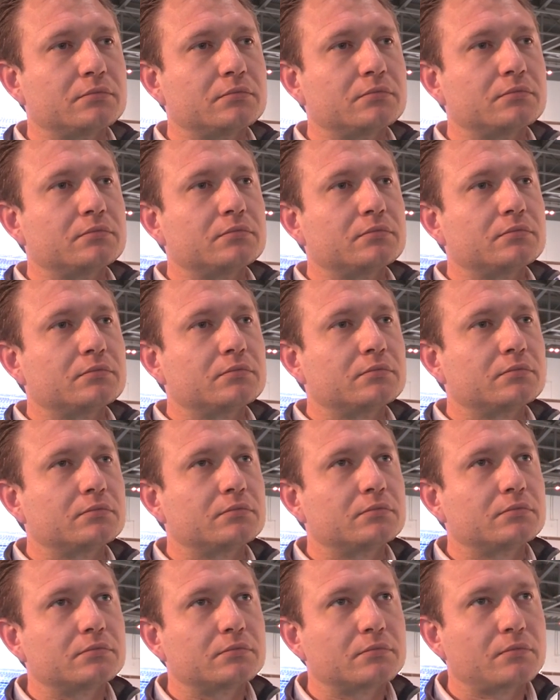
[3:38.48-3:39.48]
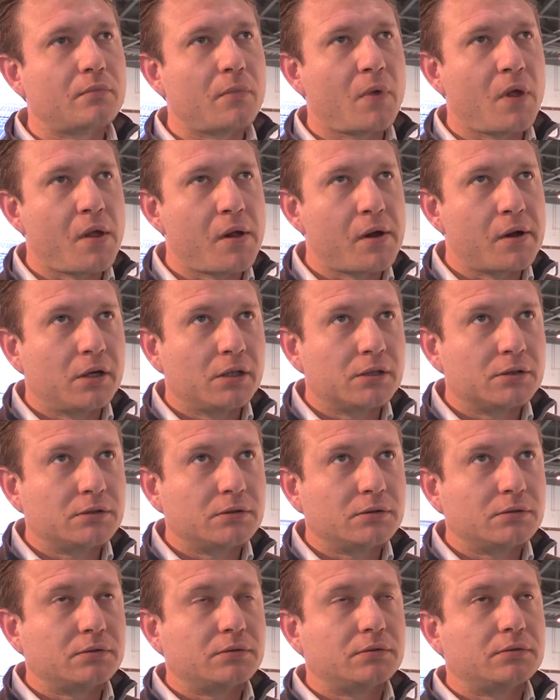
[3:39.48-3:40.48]
might we expect in terms
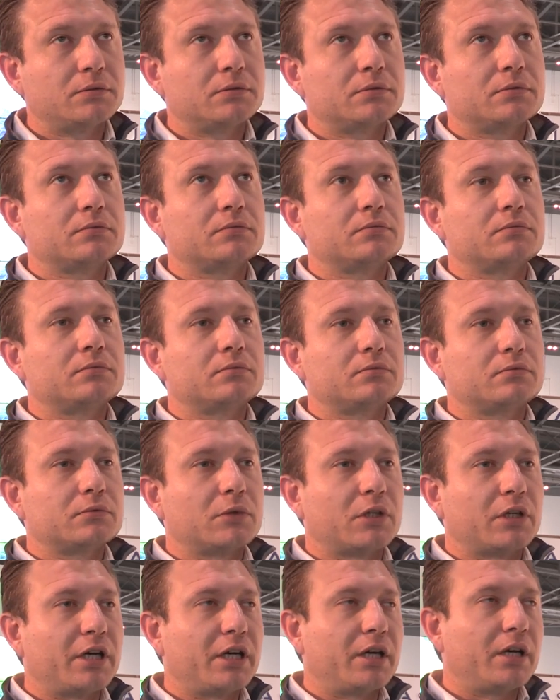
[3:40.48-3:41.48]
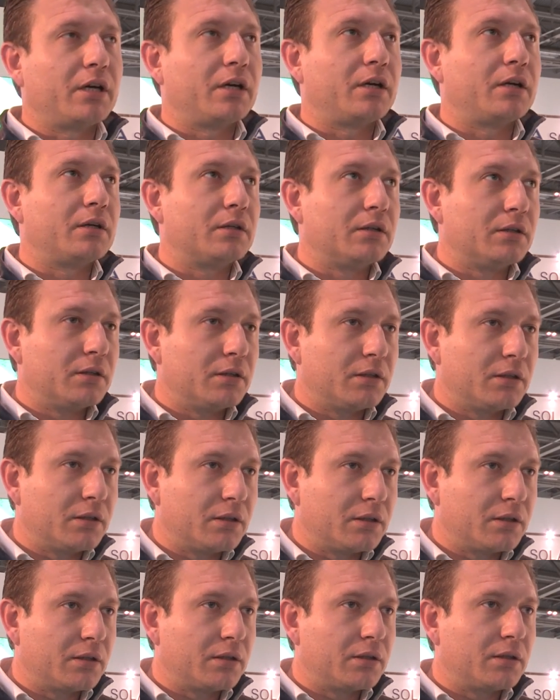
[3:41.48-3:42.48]
of well, getting numbers
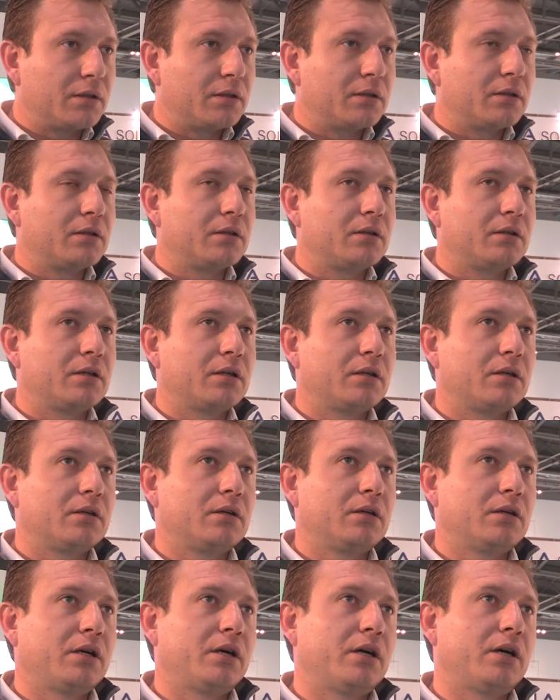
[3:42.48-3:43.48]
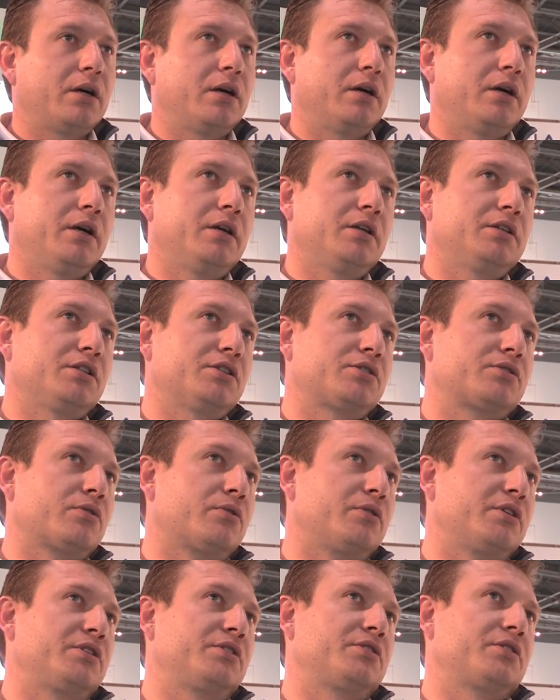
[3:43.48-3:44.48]
of systems into people's houses? Energy
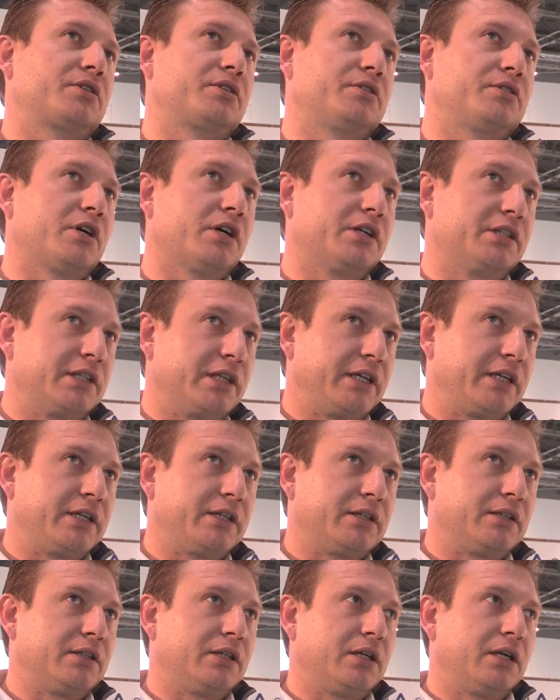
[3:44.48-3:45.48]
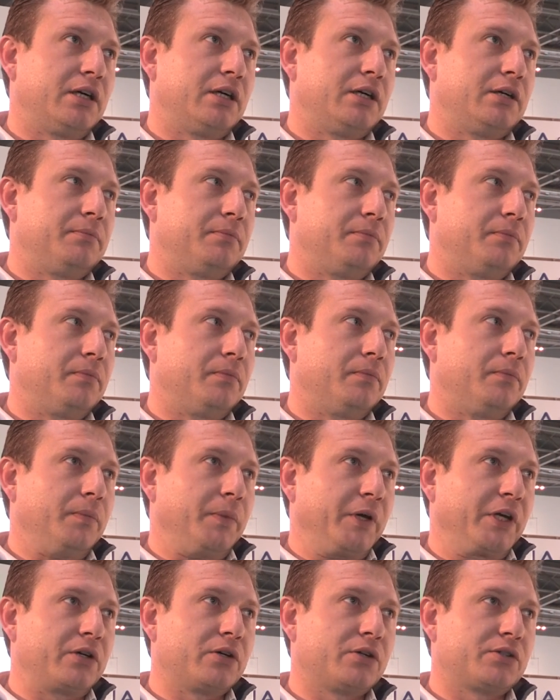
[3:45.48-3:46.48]
storage is a good idea. Um,
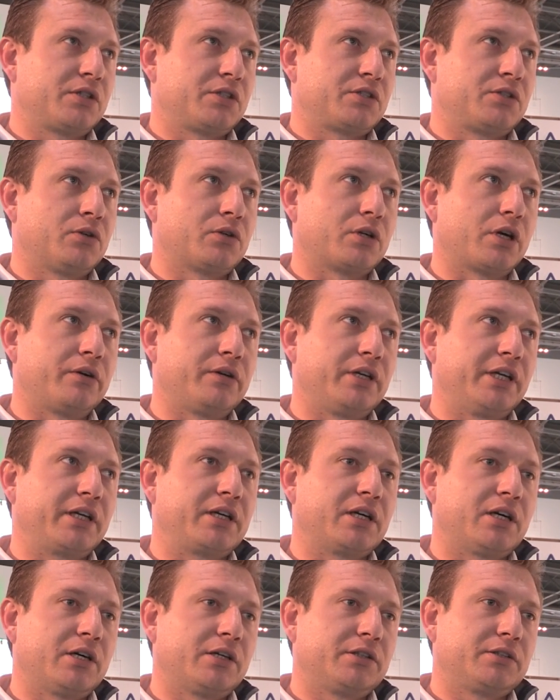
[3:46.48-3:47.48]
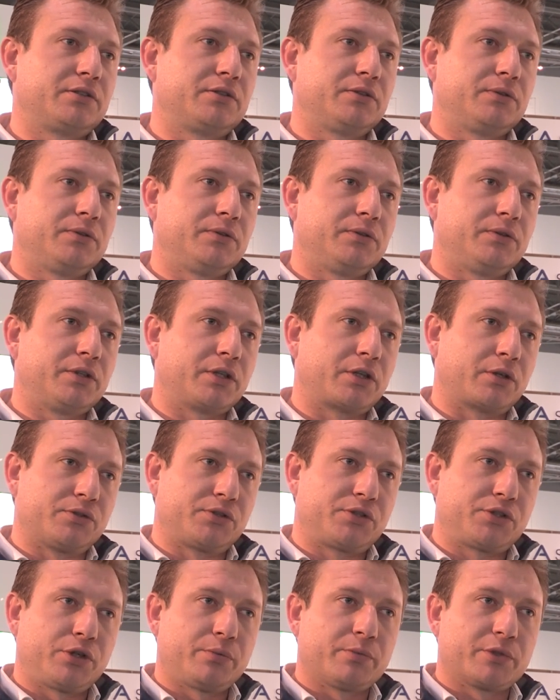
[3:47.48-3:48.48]
because it's not only kind to the
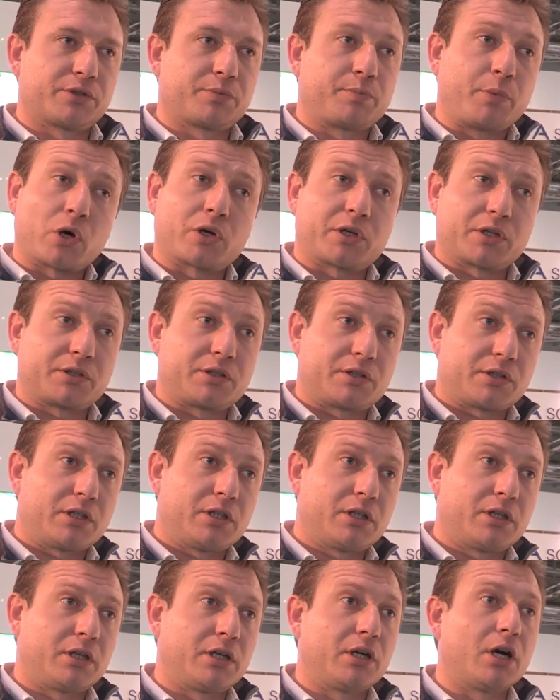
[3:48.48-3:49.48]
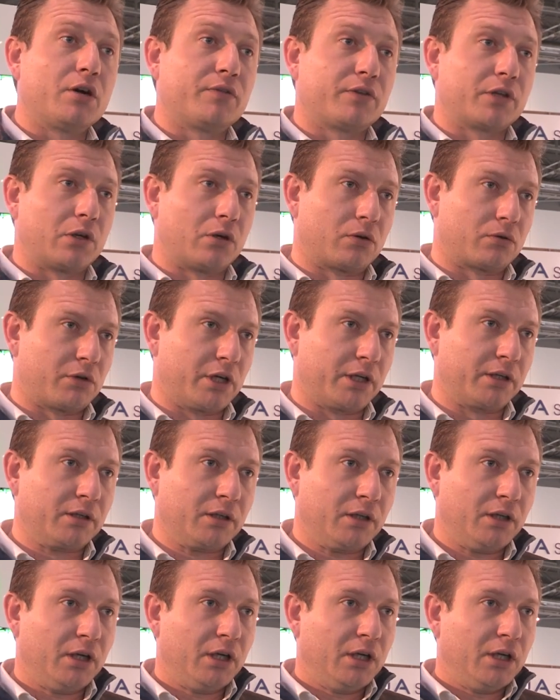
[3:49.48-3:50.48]
consumer's pocket uh, over the long run,
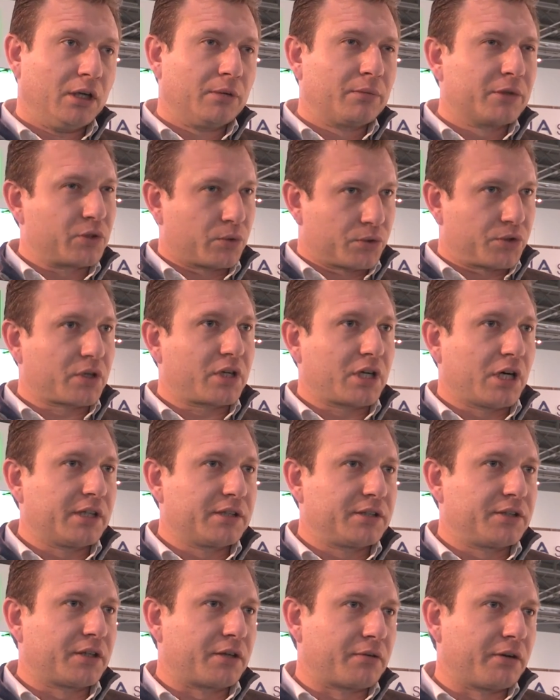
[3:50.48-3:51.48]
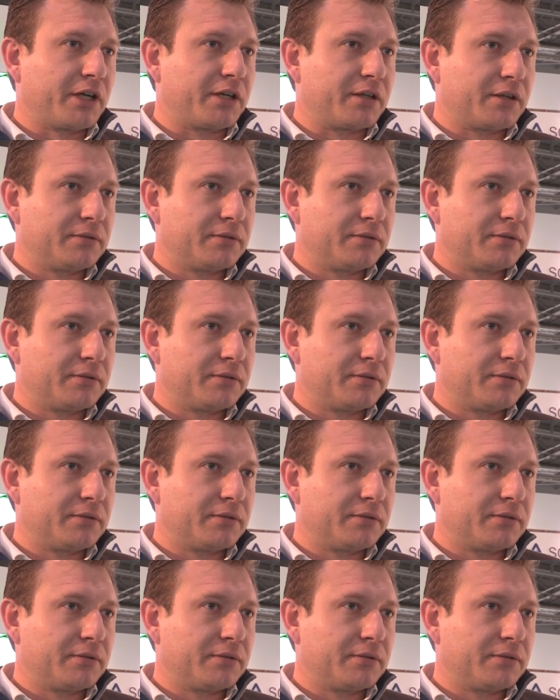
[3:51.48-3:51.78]
it's also kind to the grid.